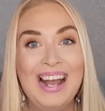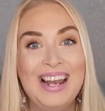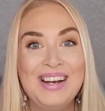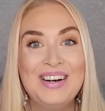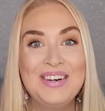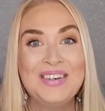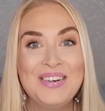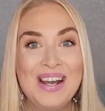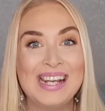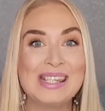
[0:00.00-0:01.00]

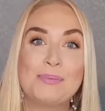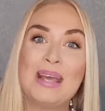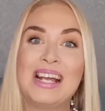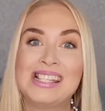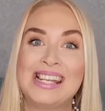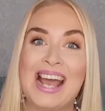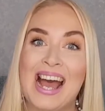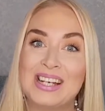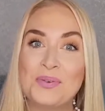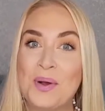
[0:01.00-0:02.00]
Hello, it's me Ashley
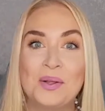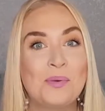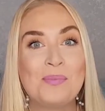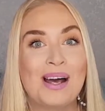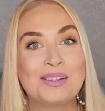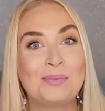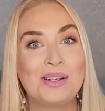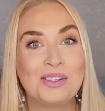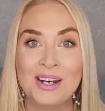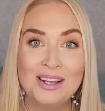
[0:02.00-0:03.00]
and welcome back to
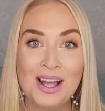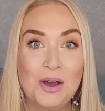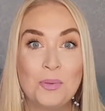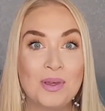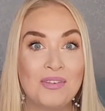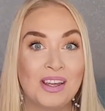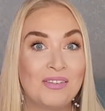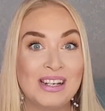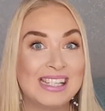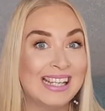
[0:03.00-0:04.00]
my channel. I hope you're having a
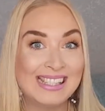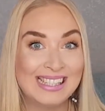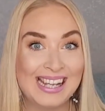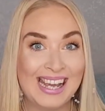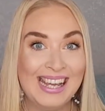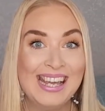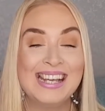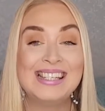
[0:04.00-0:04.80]
fantastic day.